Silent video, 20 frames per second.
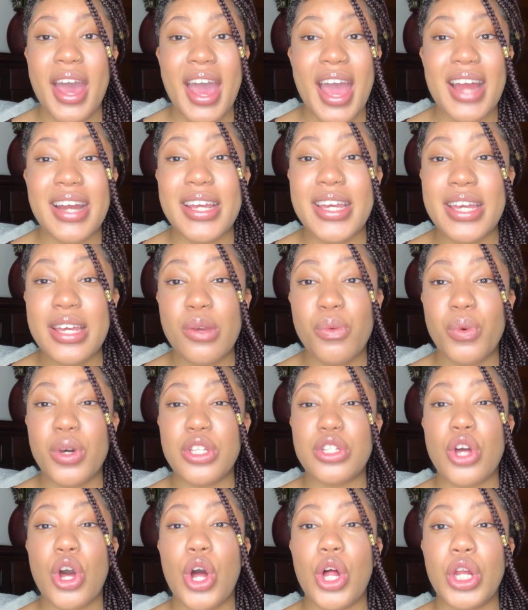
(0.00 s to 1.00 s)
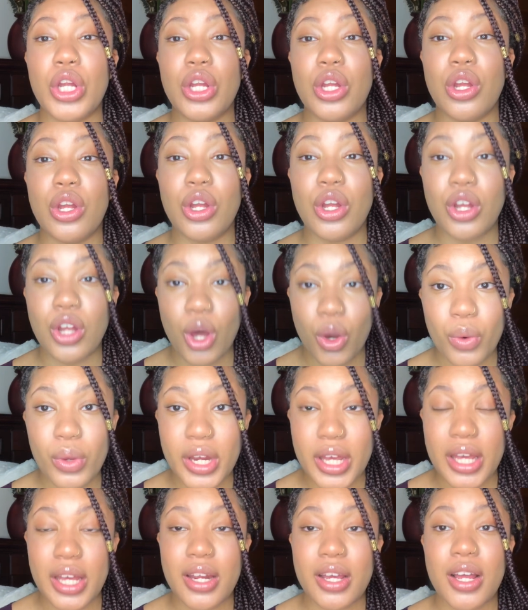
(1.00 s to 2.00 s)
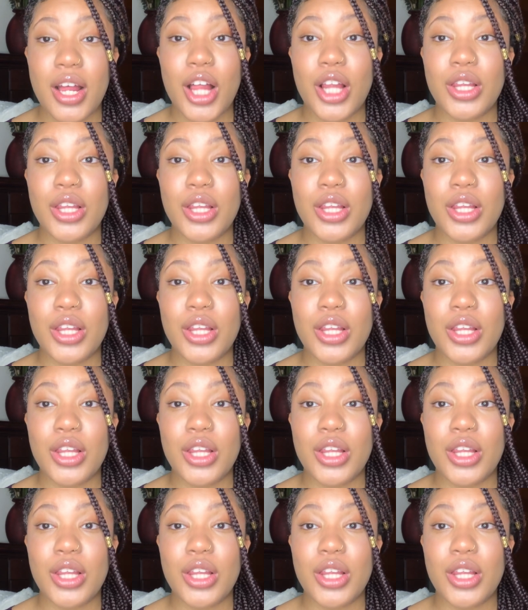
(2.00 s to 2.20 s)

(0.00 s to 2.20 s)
and he was loaded,